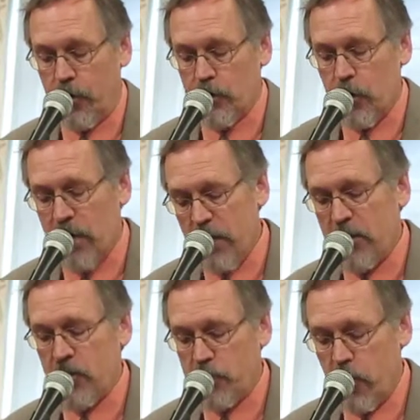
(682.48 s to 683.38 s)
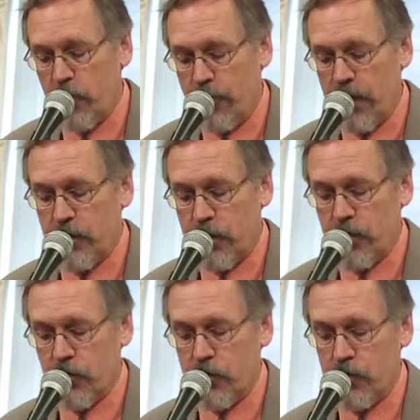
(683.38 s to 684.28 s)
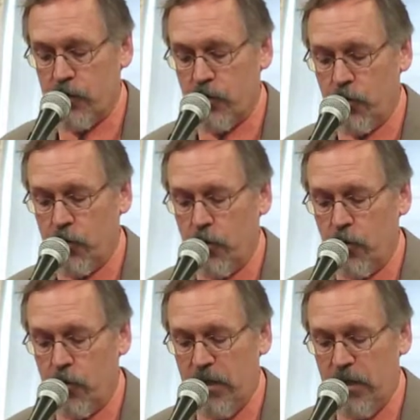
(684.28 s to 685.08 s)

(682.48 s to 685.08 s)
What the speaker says: So maybe this motivates us to